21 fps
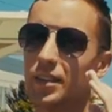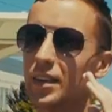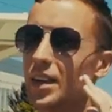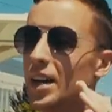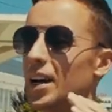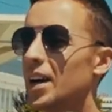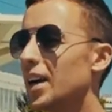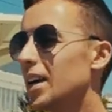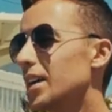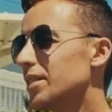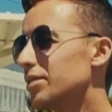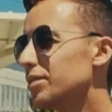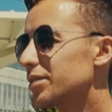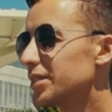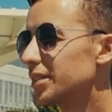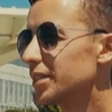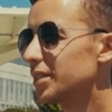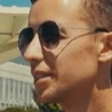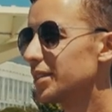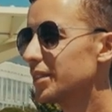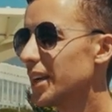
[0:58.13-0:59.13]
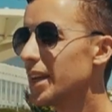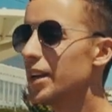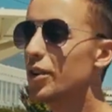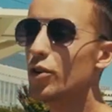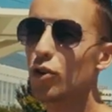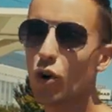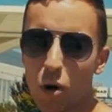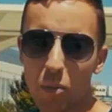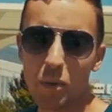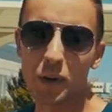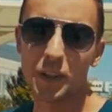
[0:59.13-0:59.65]
Uh, in
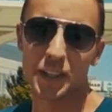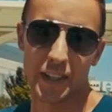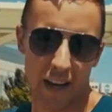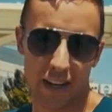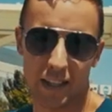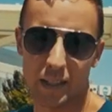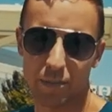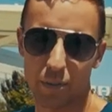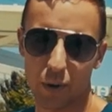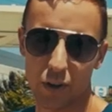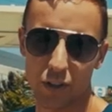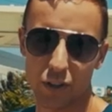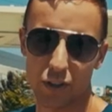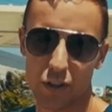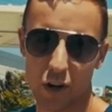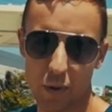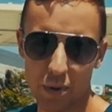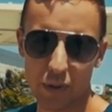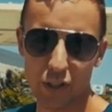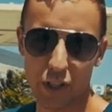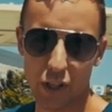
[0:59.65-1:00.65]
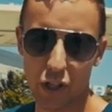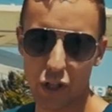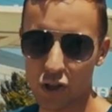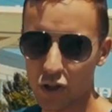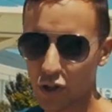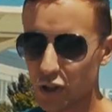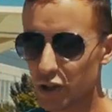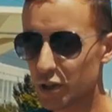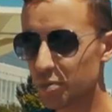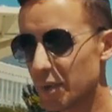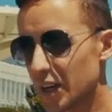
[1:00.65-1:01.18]
normal textbooks, composition
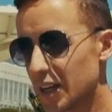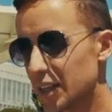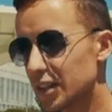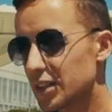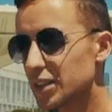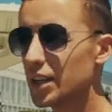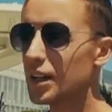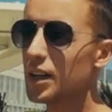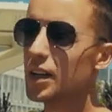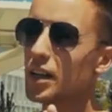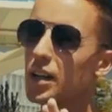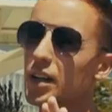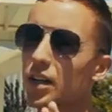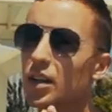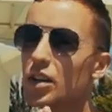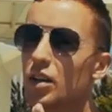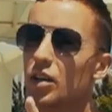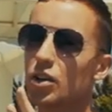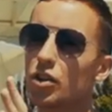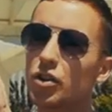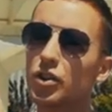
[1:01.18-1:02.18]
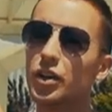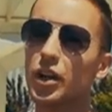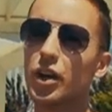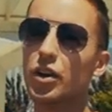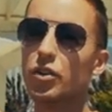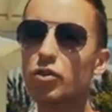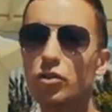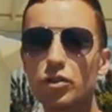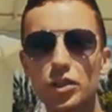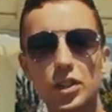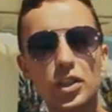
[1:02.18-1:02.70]
just means, you know,
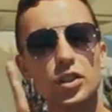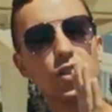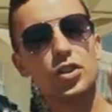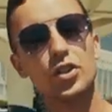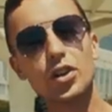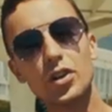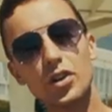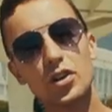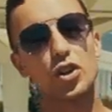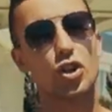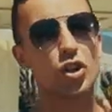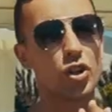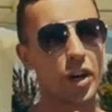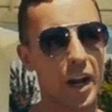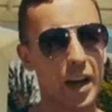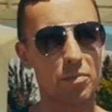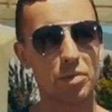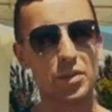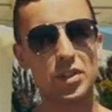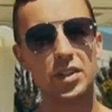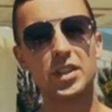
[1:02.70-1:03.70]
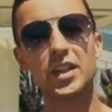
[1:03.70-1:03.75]
using certain shapes